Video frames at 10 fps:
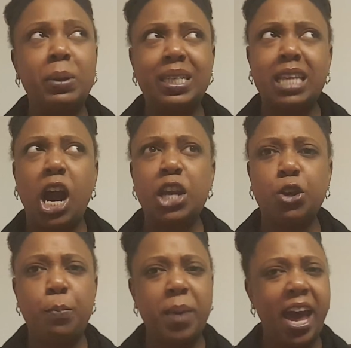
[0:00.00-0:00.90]
Marissa, are
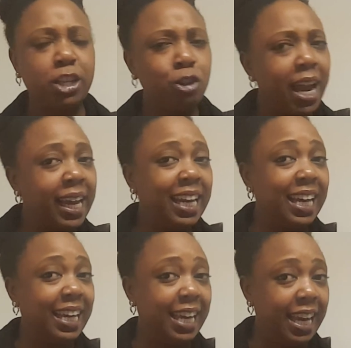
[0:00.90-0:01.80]
you backtracking
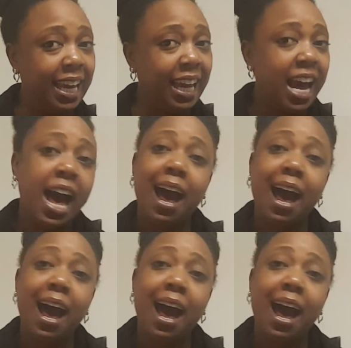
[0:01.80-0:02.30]
again